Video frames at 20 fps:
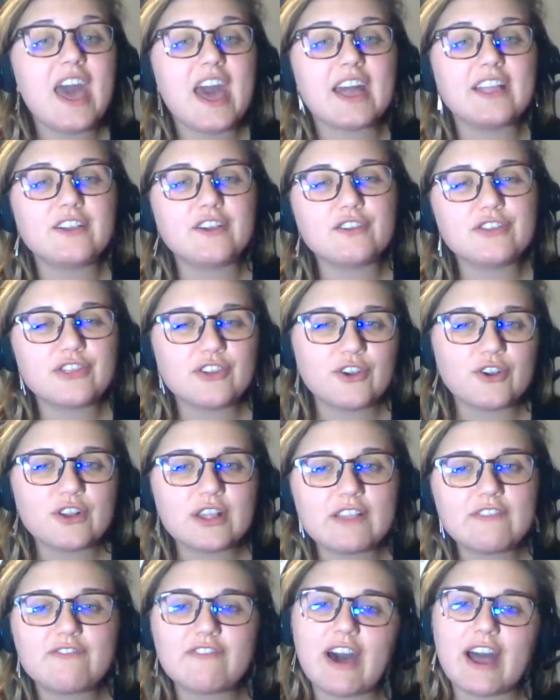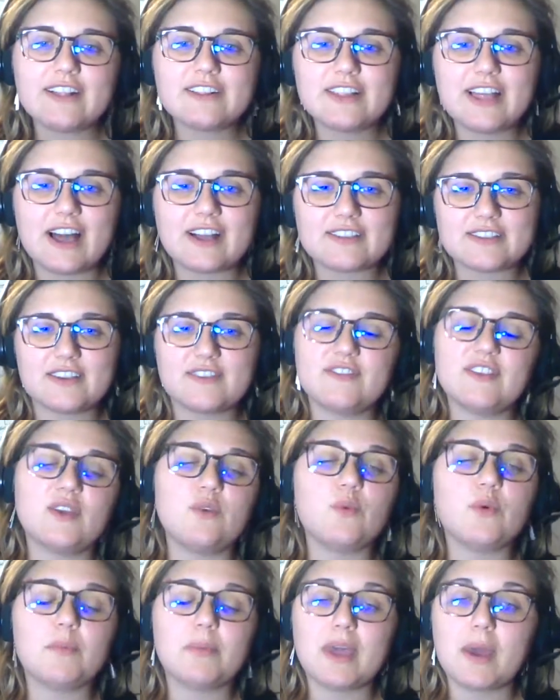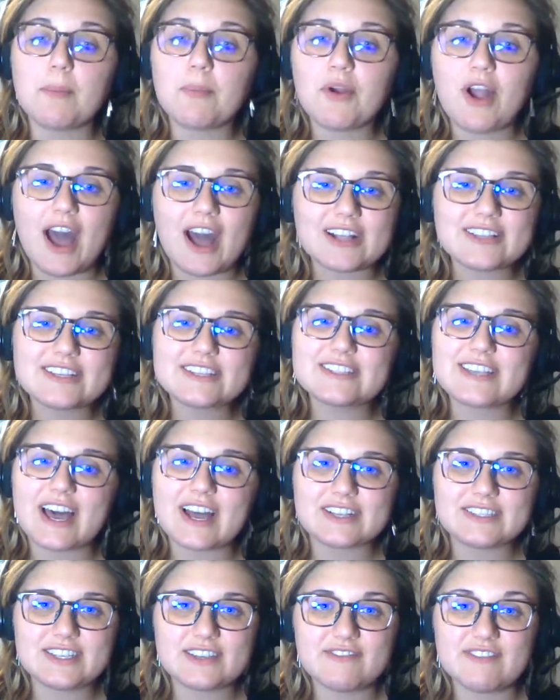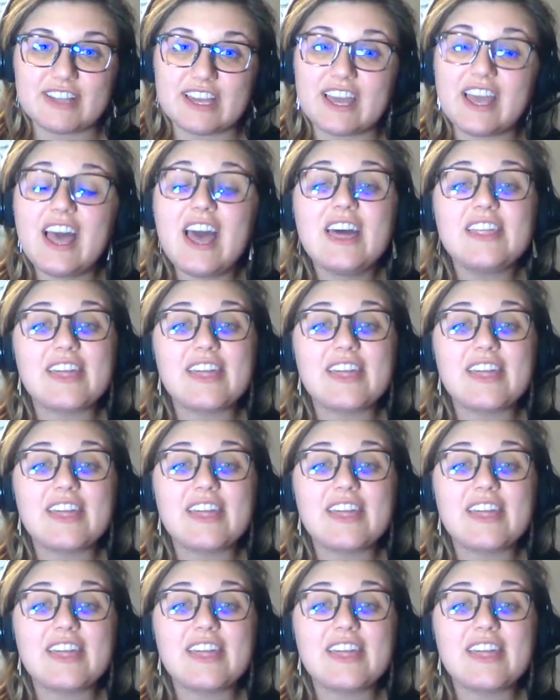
And your third and final activity will be a practice activity